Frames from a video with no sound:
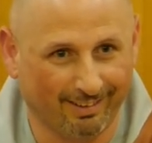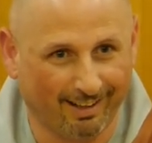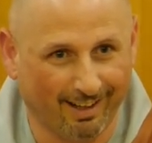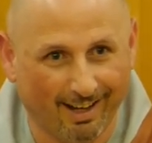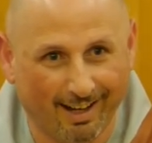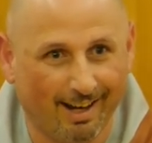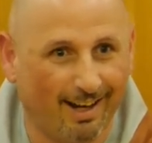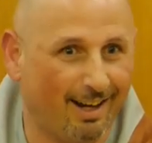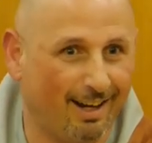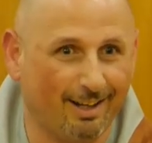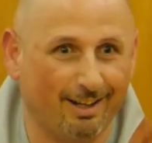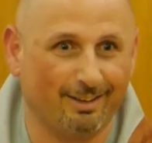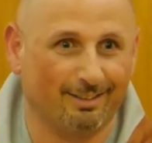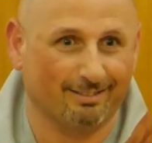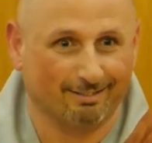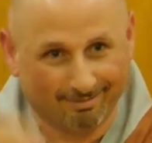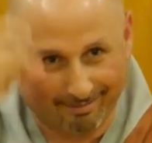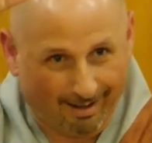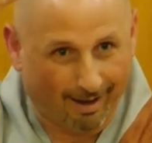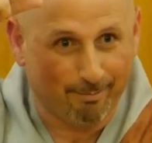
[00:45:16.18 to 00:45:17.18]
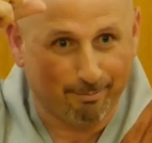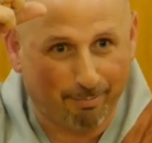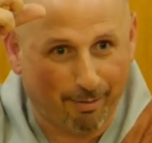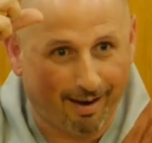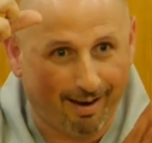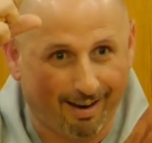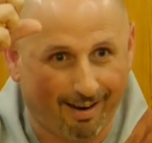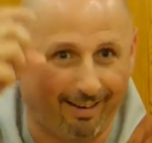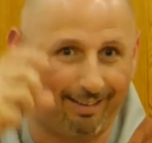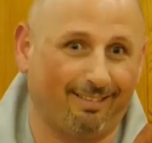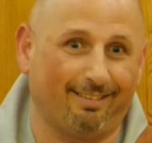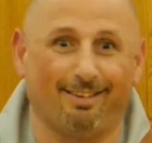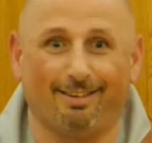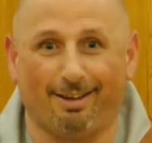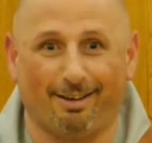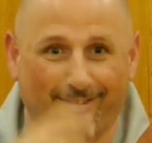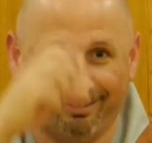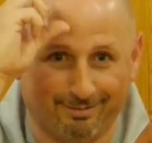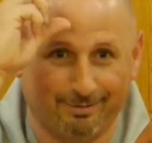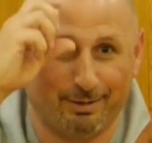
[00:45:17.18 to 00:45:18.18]
and champagne you
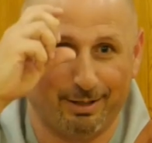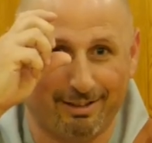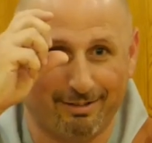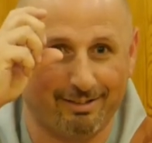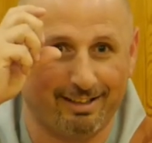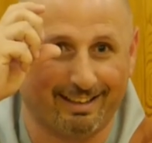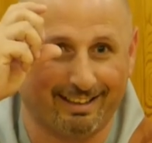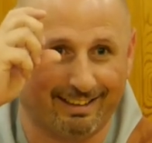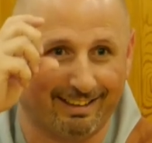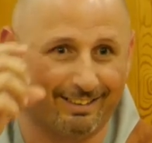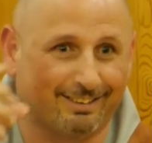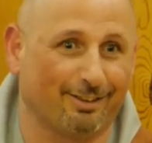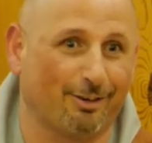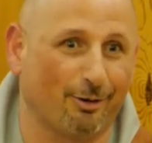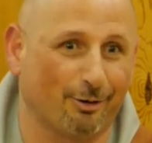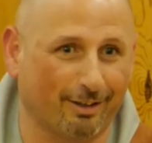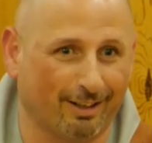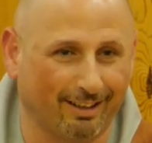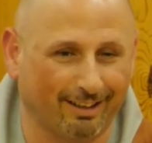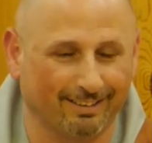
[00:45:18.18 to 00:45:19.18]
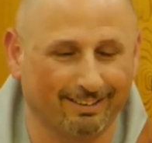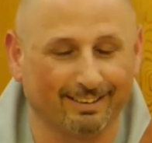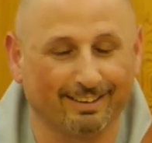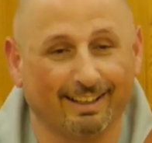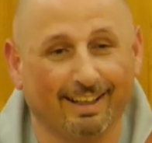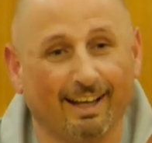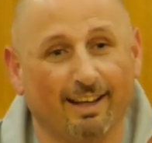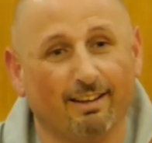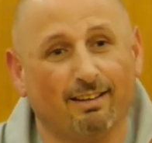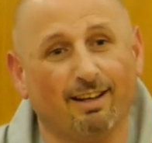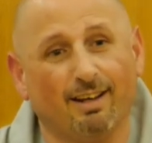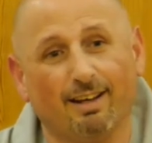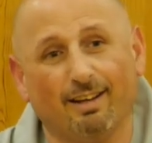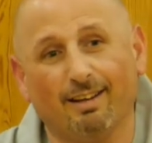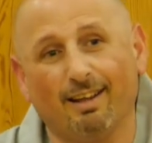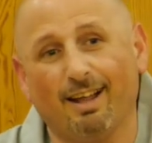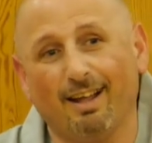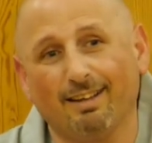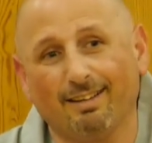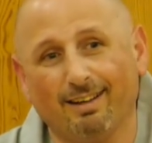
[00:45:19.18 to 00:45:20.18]
know we drink it okay
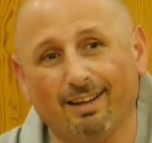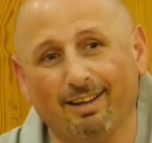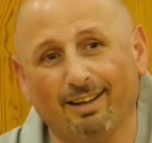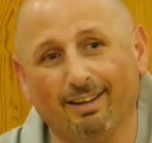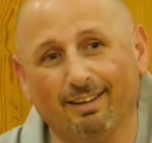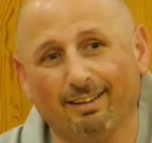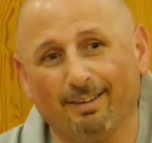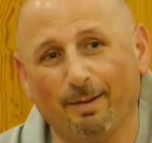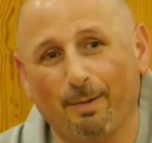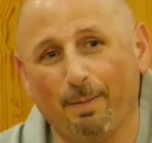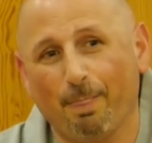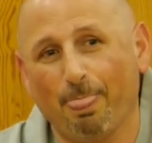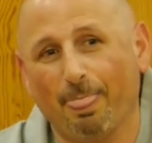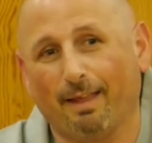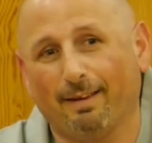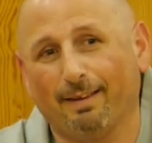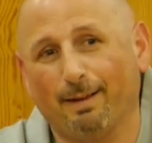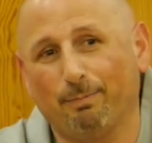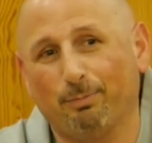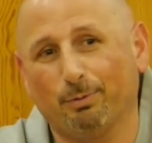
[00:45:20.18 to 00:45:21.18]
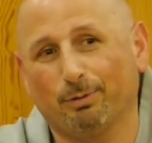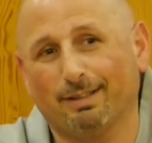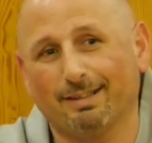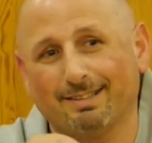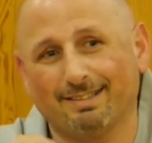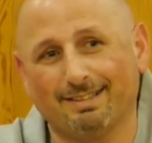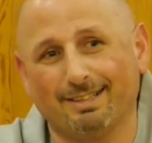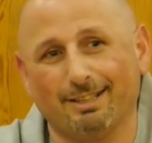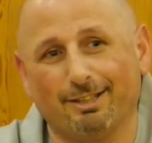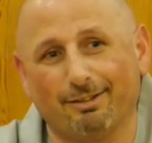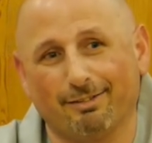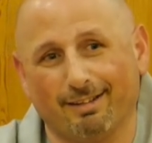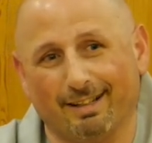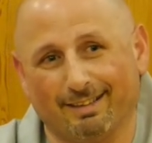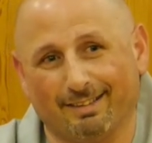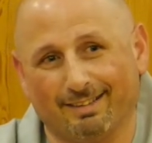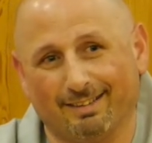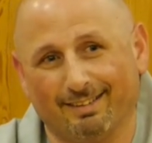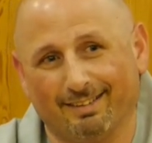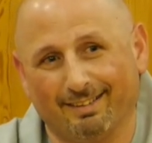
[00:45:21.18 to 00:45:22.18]
then later they put a
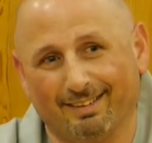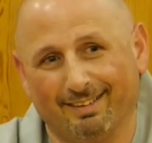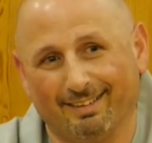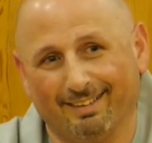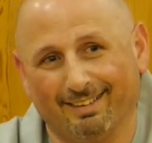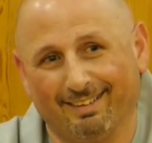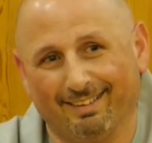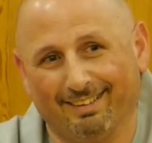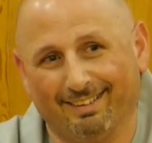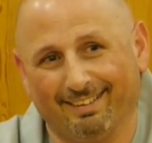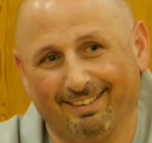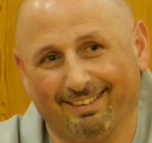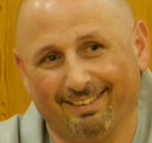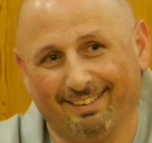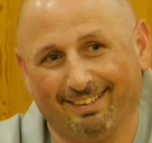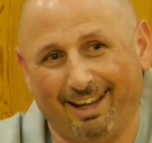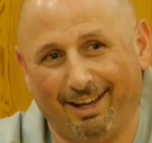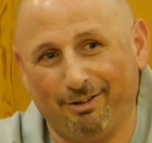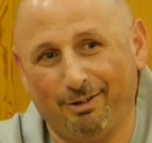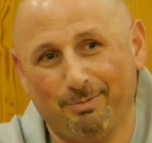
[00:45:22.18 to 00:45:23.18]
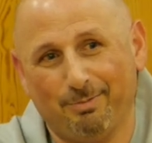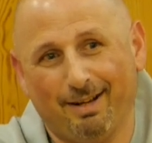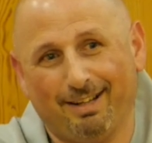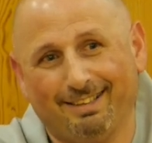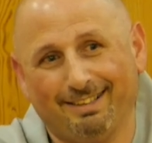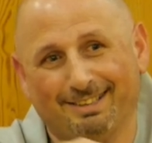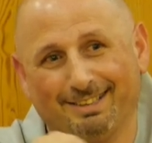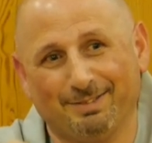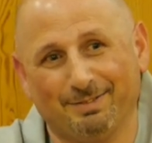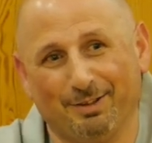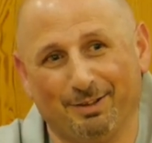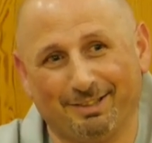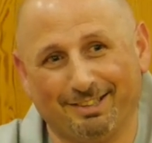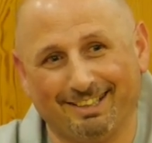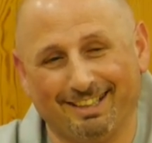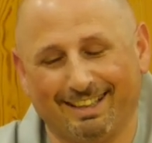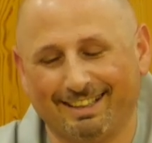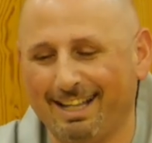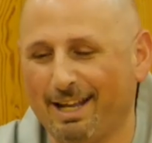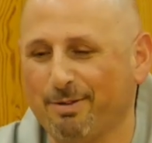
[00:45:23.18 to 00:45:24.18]
cigarette everybody
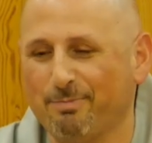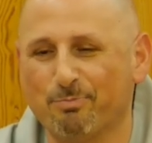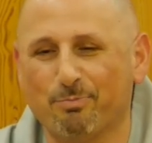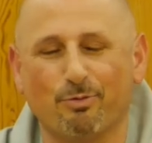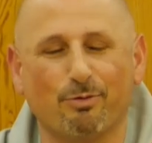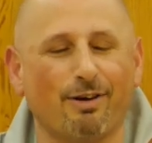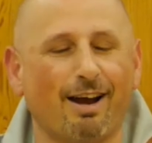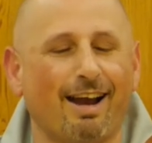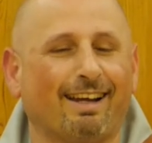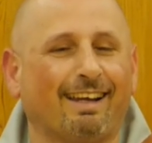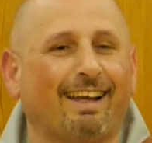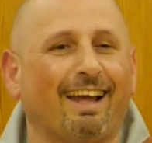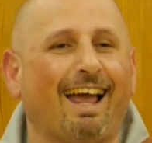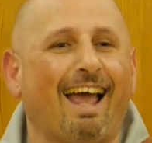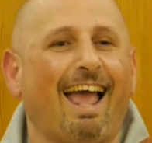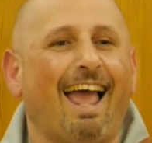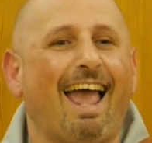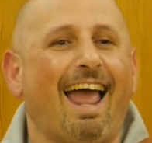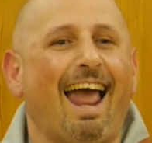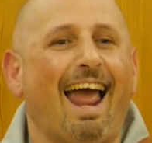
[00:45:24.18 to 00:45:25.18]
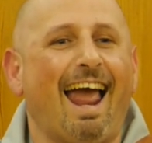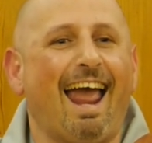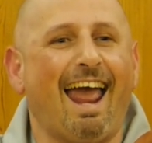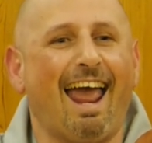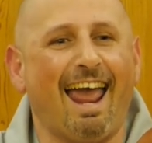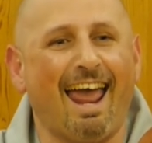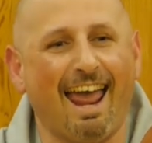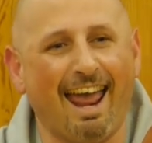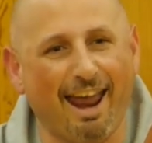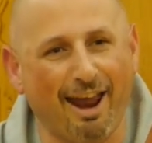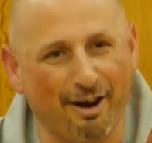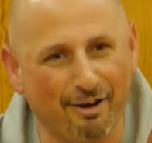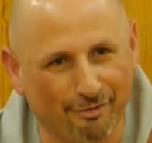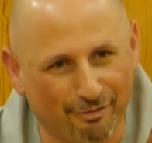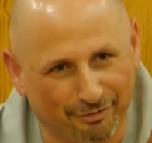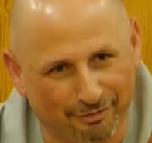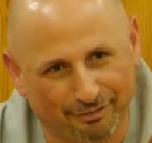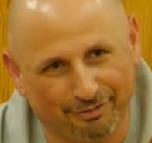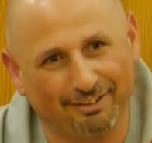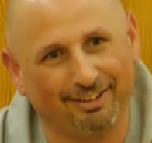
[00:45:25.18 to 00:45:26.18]
smokes it they break
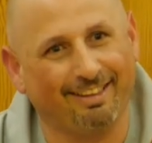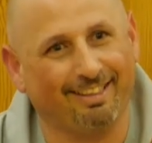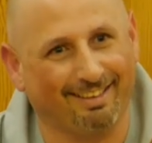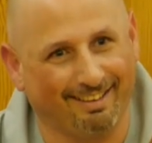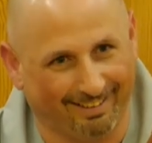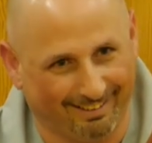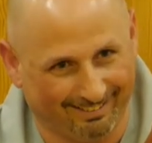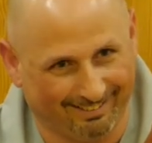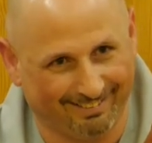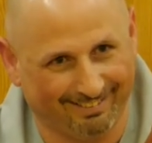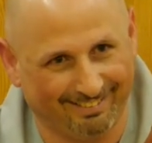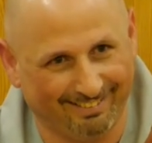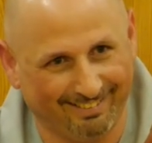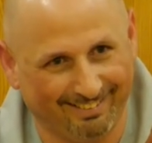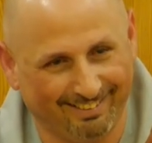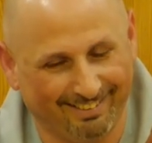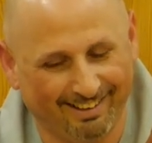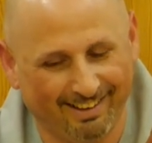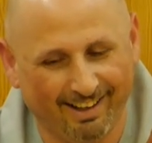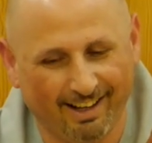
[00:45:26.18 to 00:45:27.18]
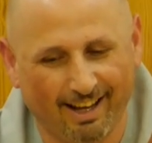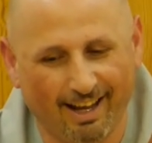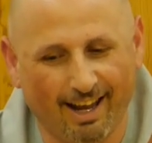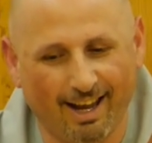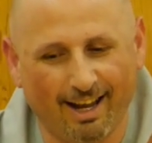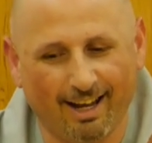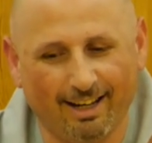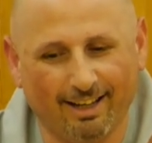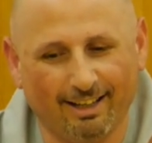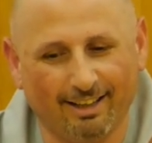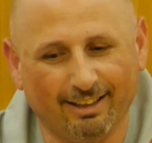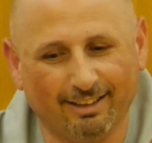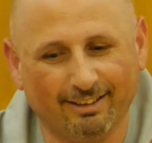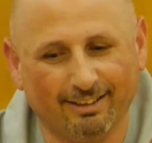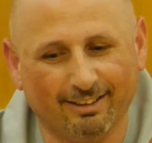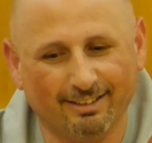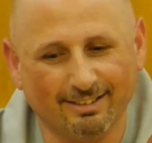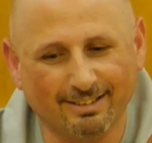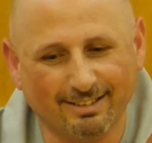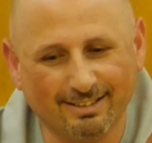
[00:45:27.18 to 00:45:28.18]
everything and
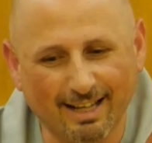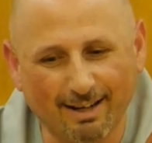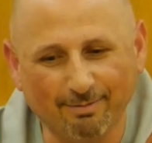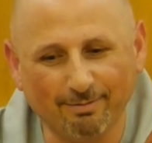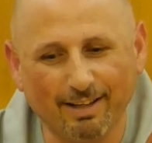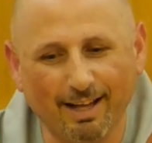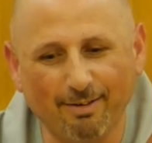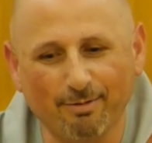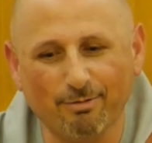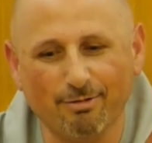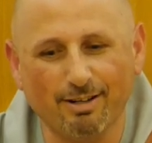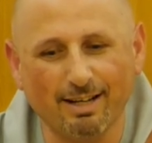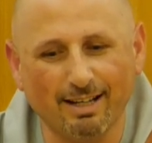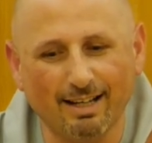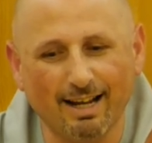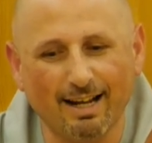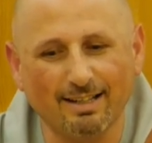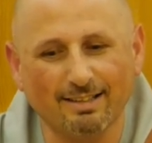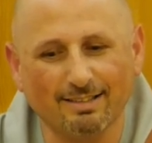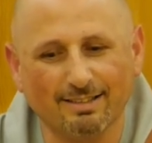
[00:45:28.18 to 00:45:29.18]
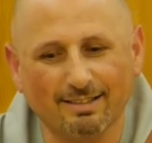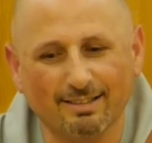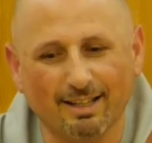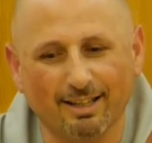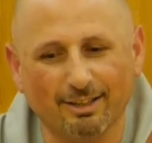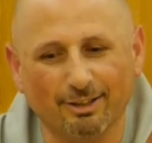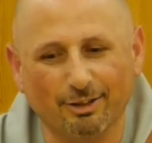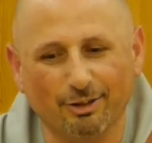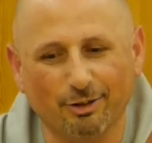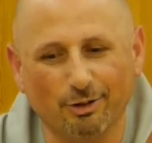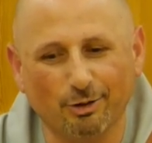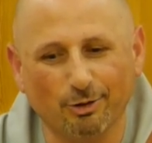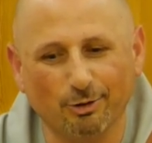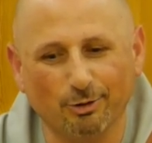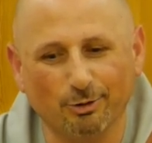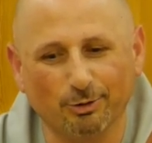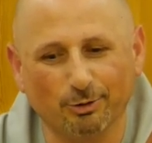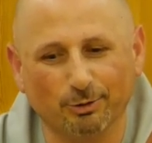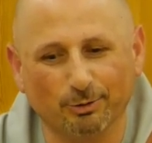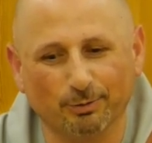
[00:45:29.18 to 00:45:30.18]
sometimes realize that
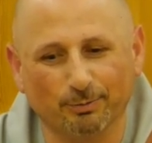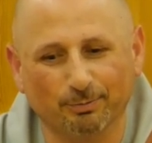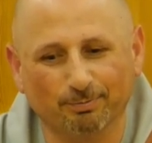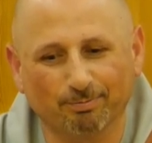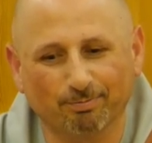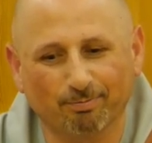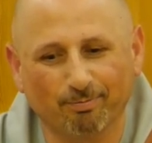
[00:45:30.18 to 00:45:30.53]
you